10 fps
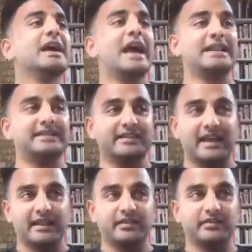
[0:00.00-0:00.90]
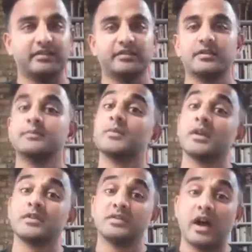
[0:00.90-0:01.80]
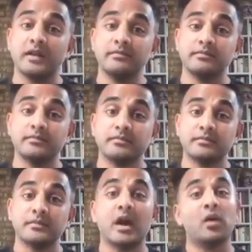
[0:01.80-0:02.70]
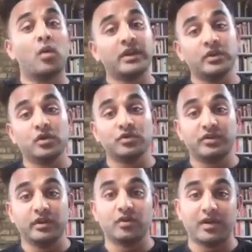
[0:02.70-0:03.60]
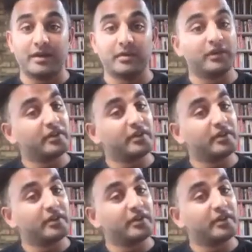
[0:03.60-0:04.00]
And he says, son, I want you to go see your grandmother.